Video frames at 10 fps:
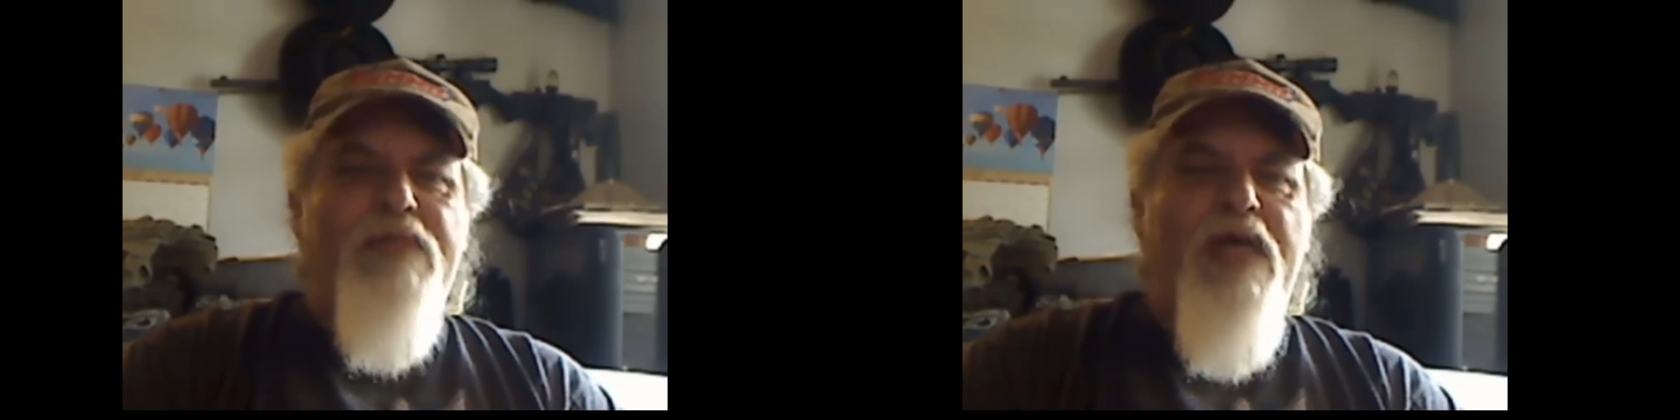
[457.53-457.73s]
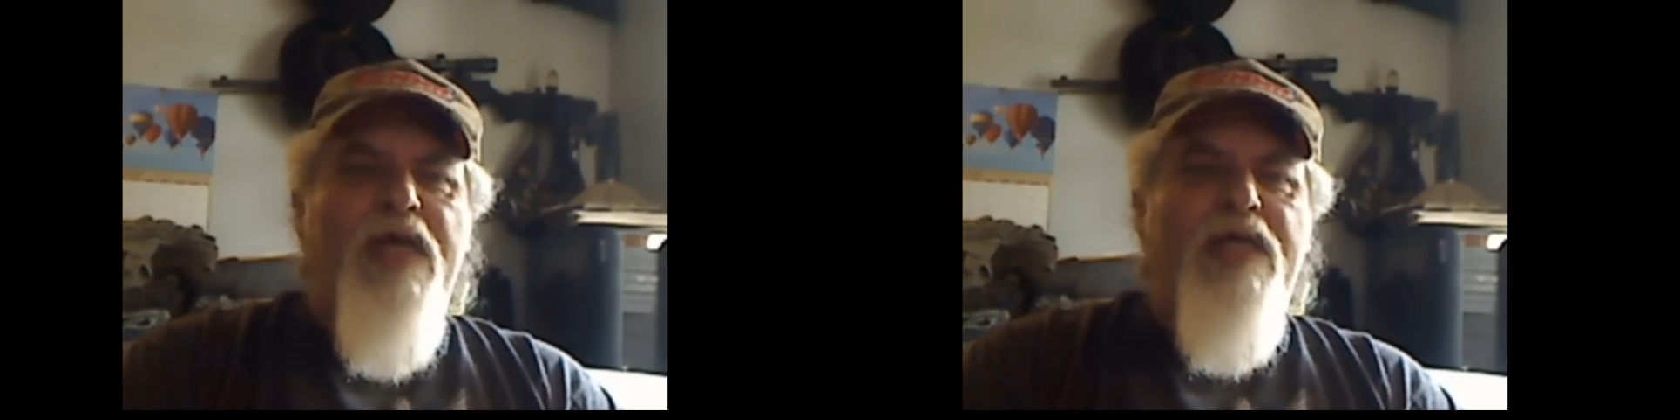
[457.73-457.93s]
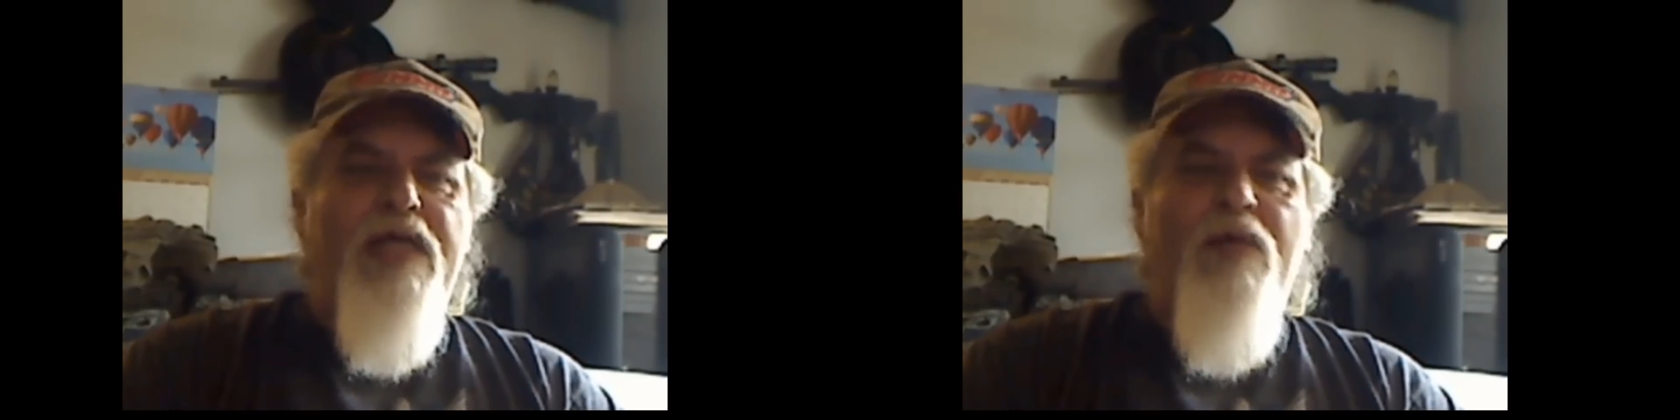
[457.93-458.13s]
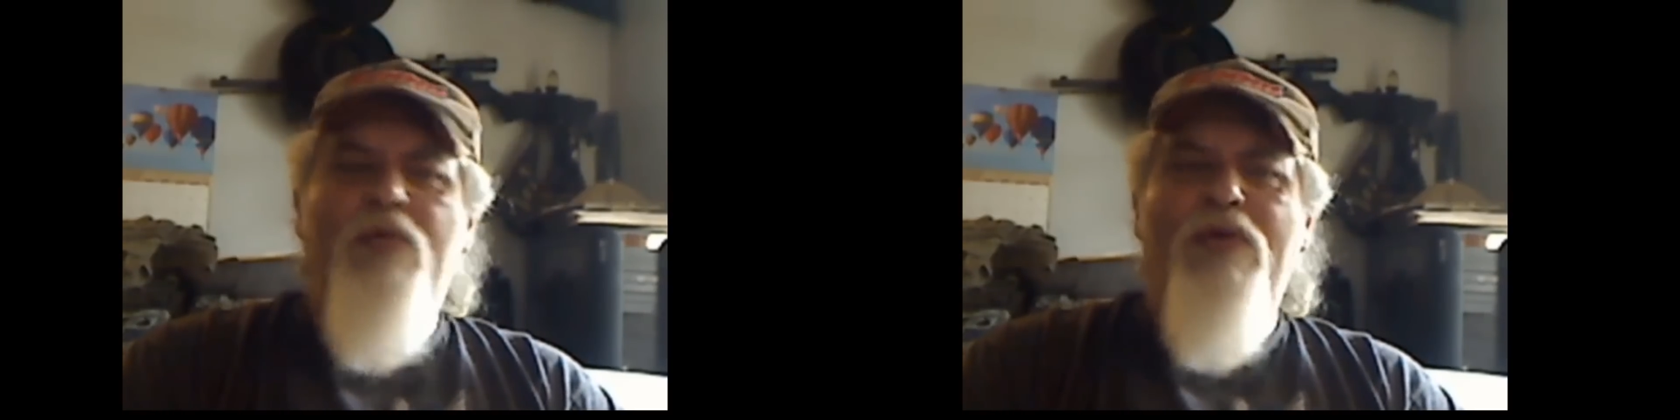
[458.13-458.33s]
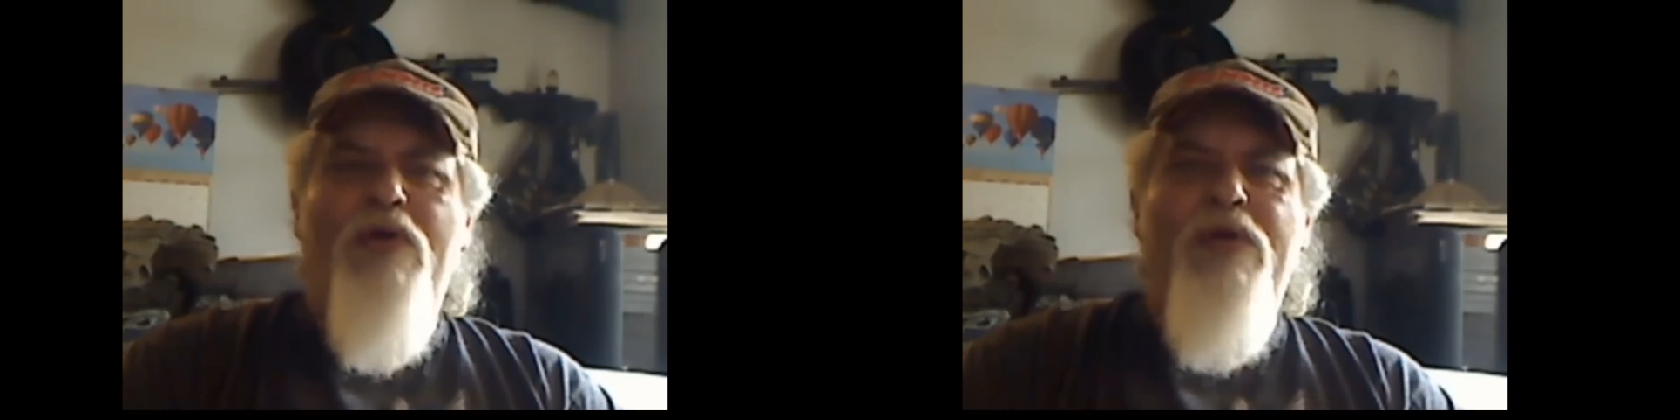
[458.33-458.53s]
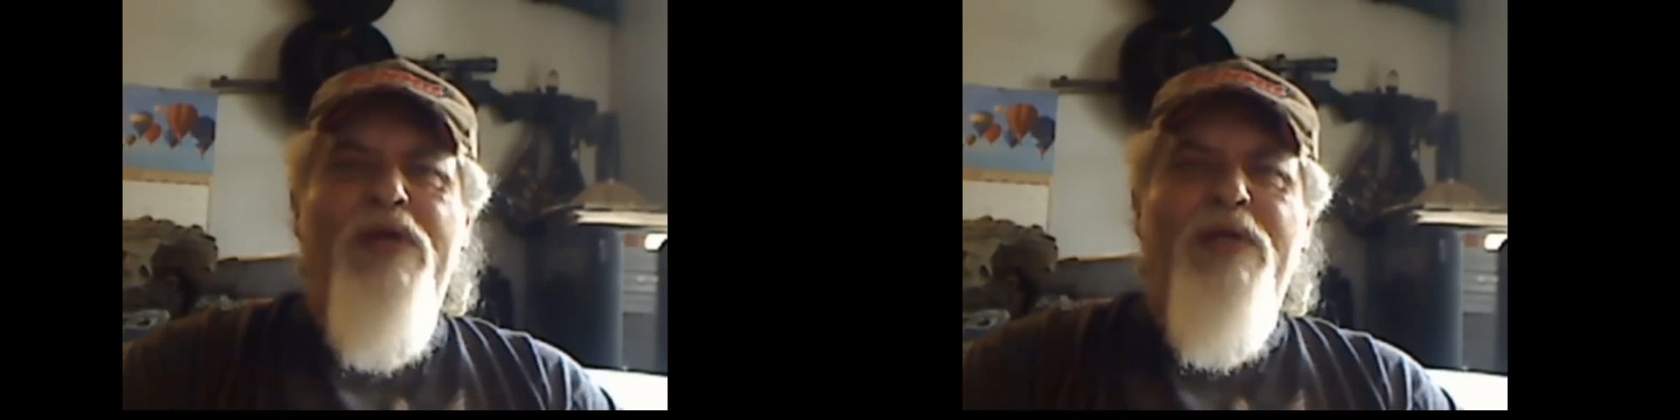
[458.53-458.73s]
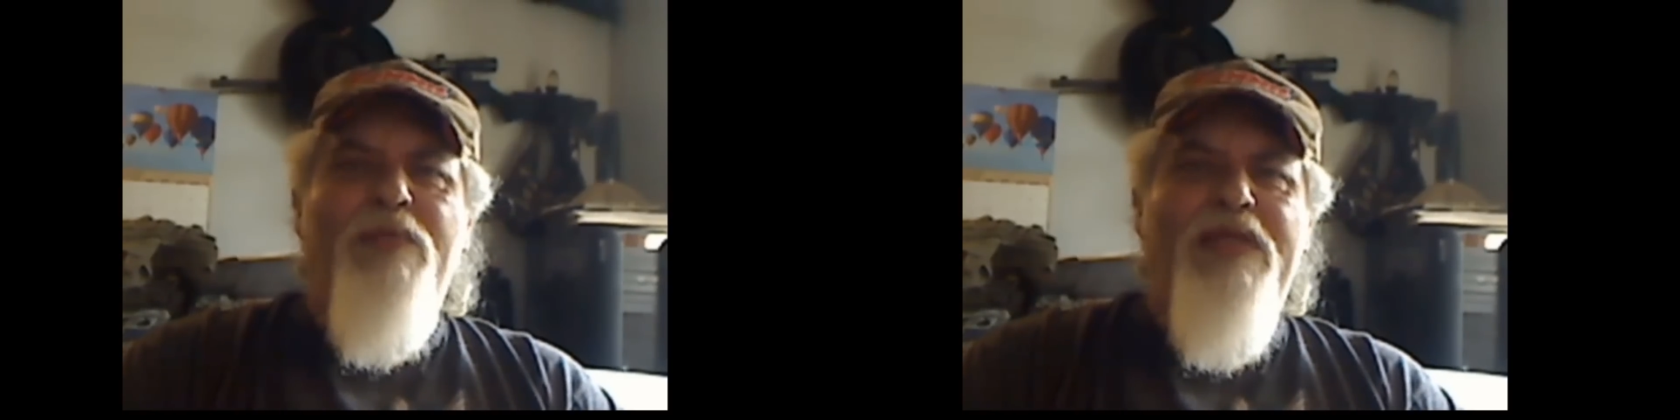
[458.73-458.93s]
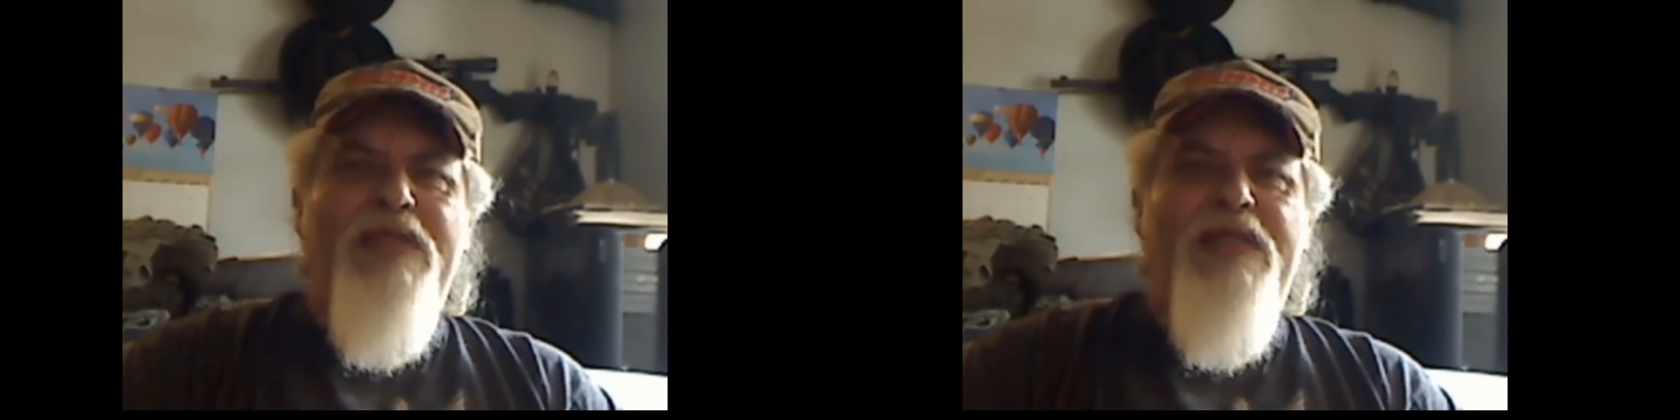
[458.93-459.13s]
Okay. I won't go into
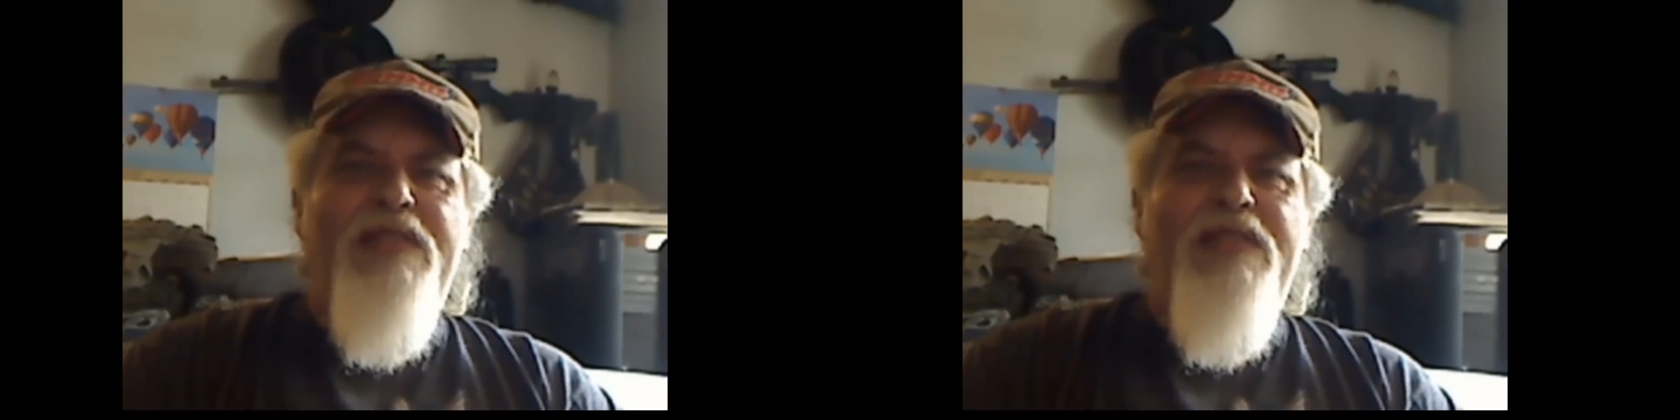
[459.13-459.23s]
complete